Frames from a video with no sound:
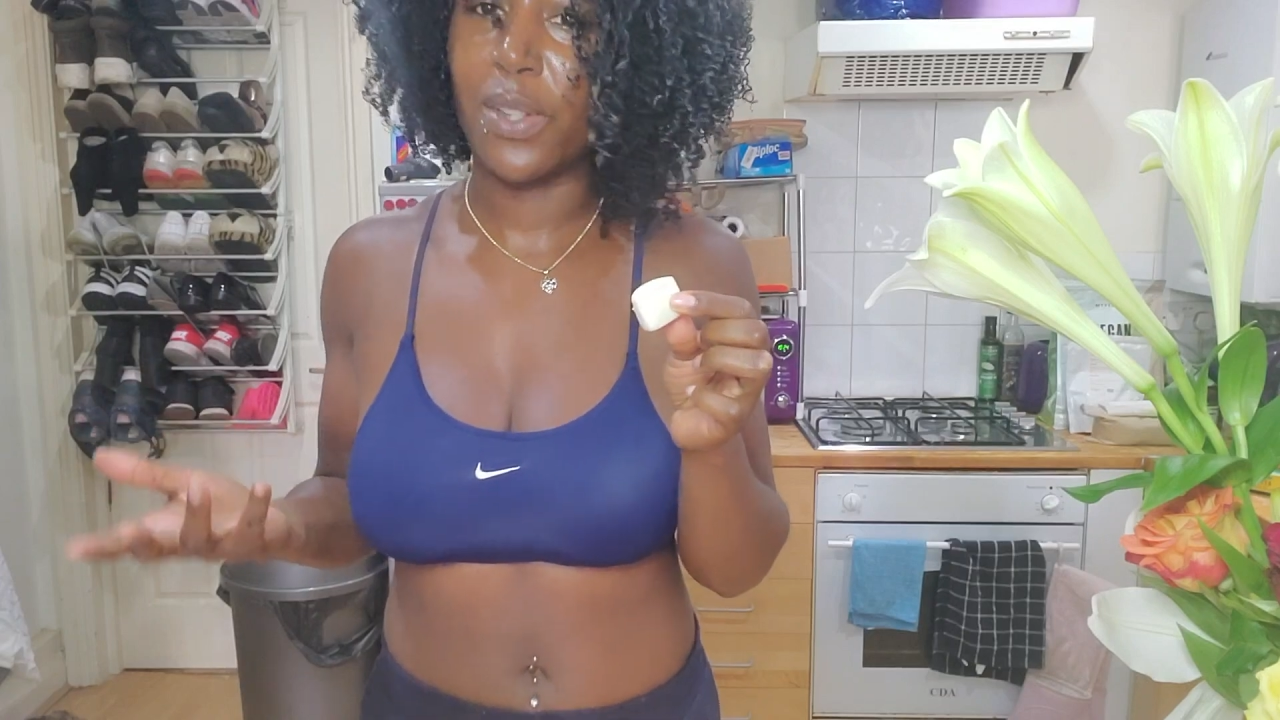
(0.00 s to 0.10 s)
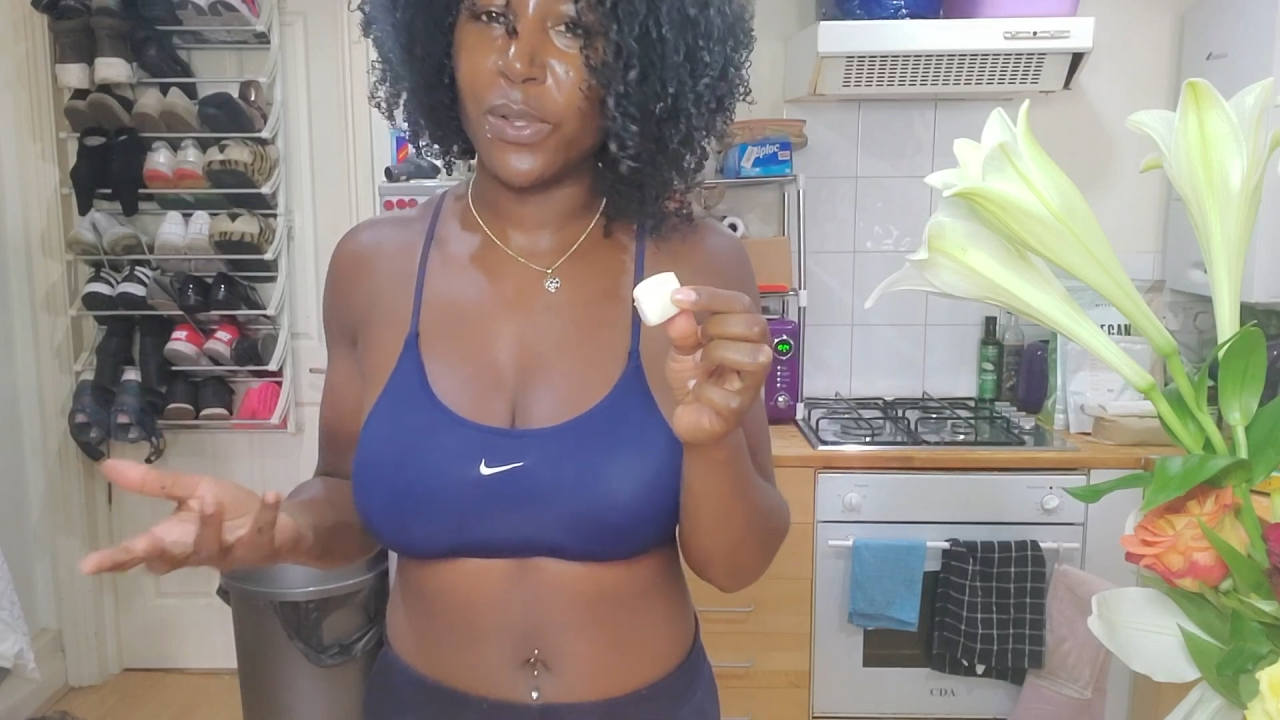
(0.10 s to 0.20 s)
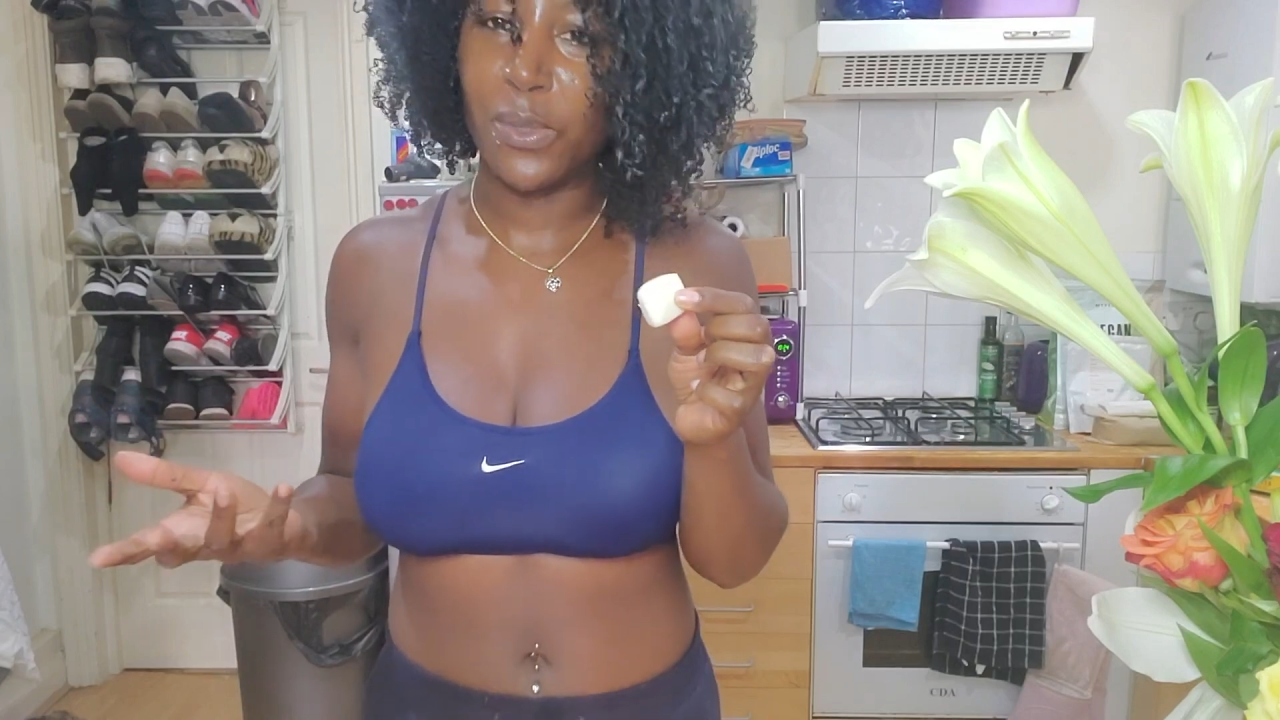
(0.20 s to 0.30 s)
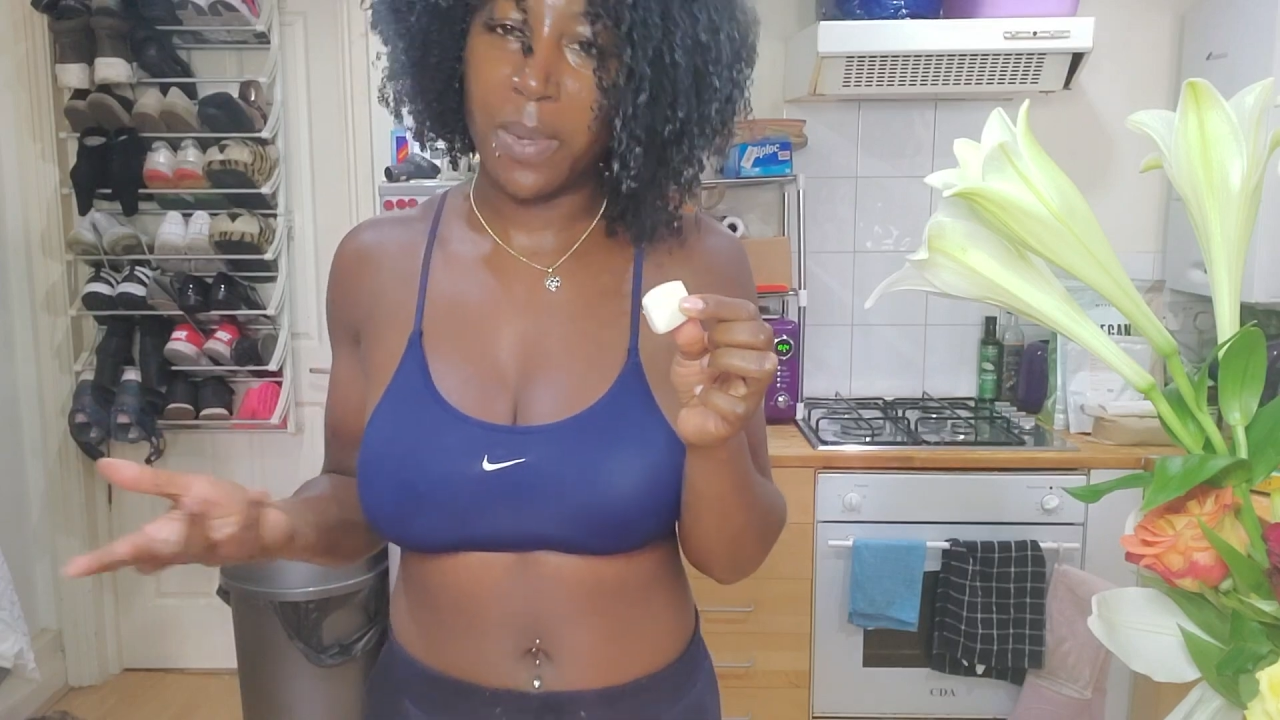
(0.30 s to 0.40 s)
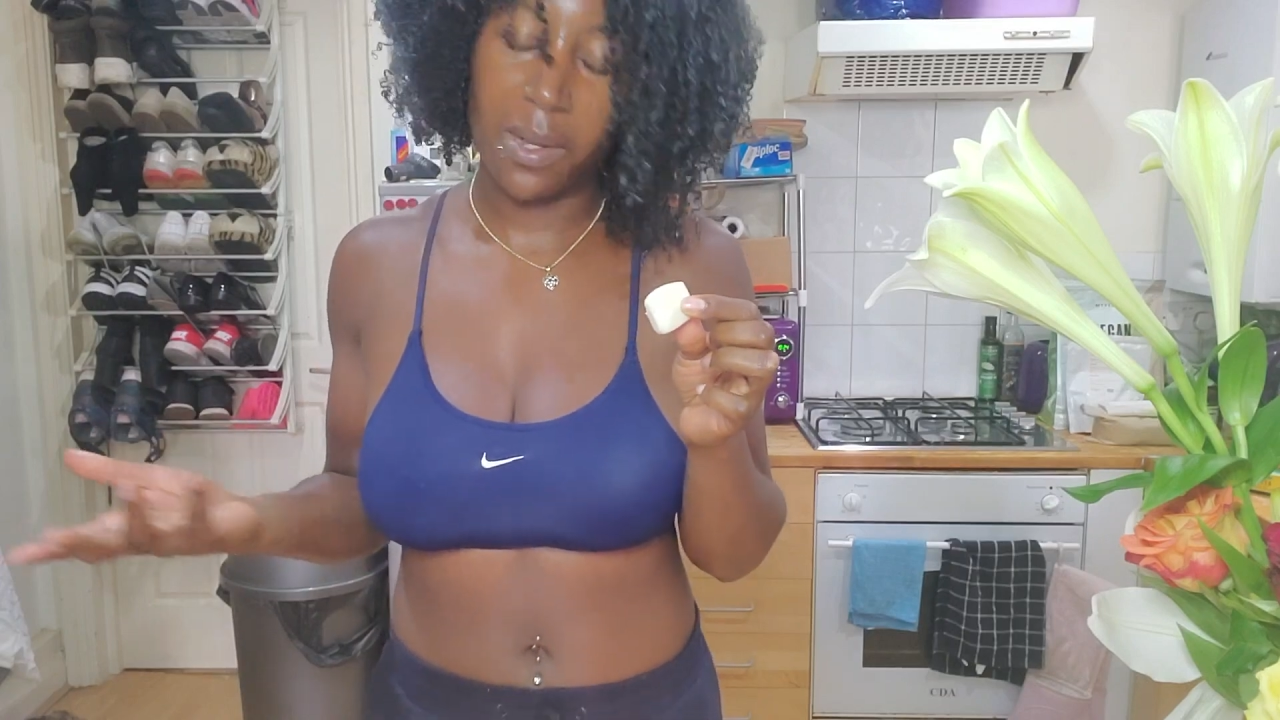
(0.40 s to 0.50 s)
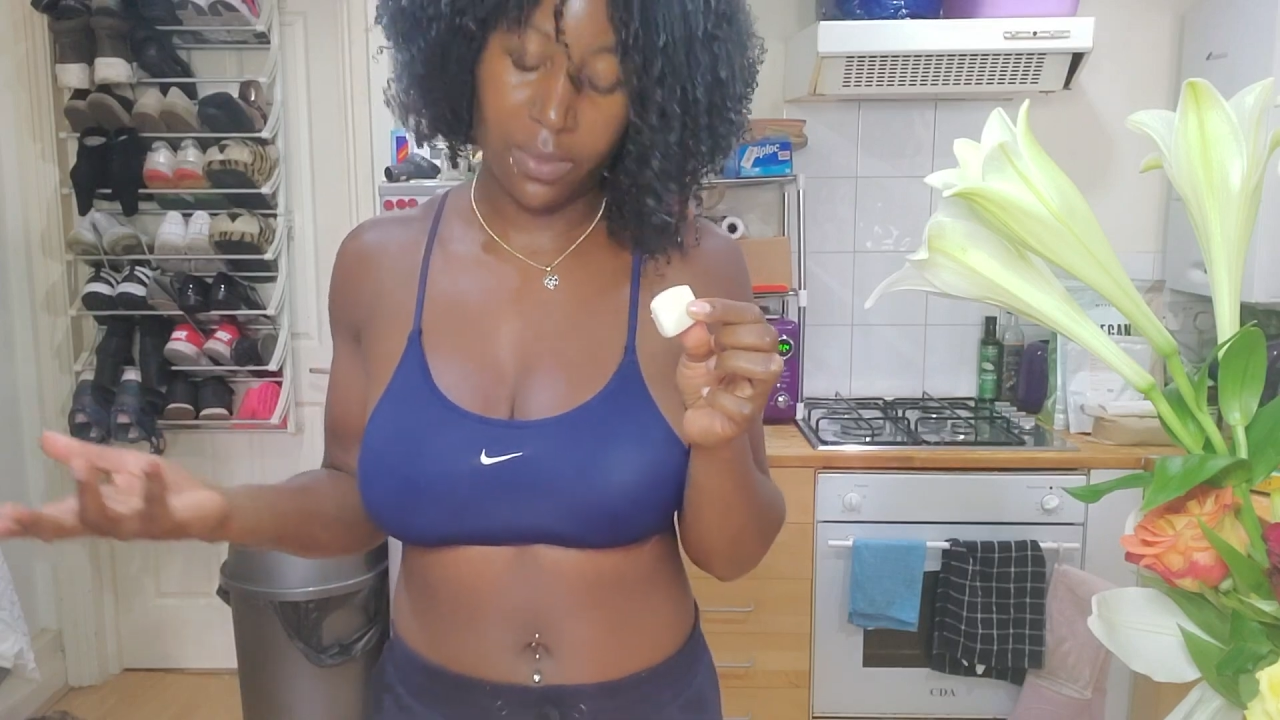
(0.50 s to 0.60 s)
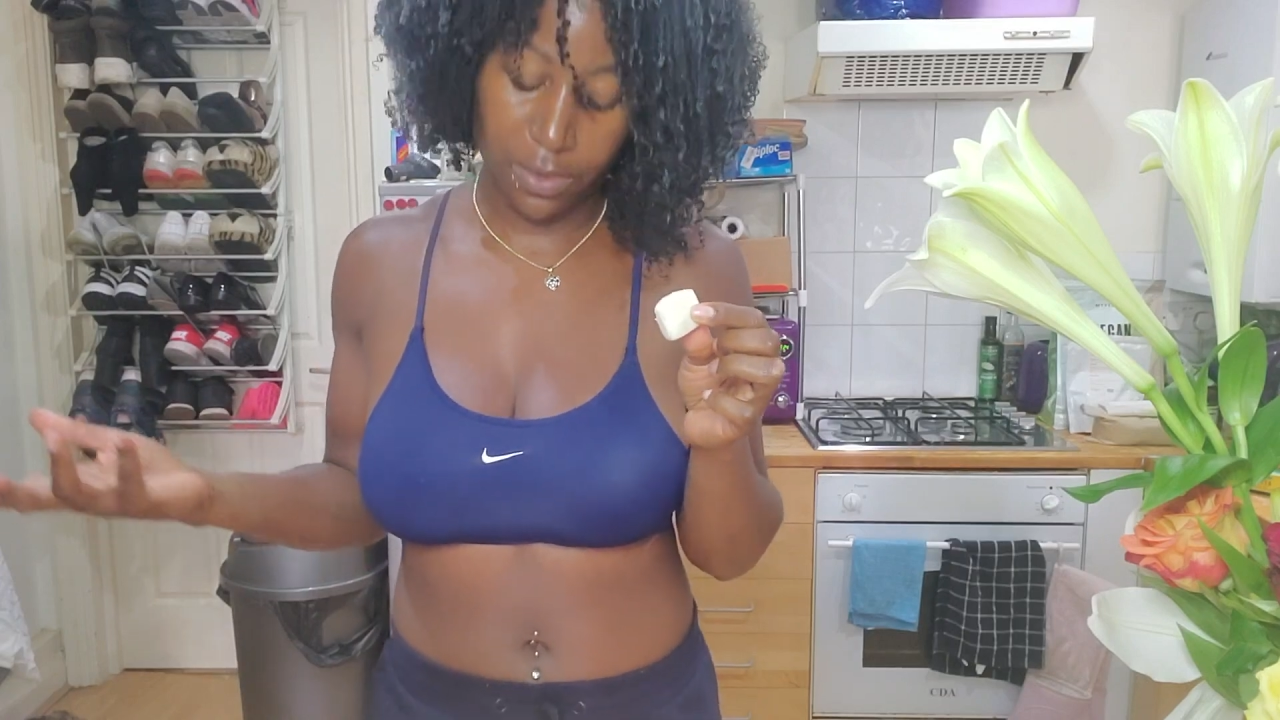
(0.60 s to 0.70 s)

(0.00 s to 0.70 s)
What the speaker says: no smell.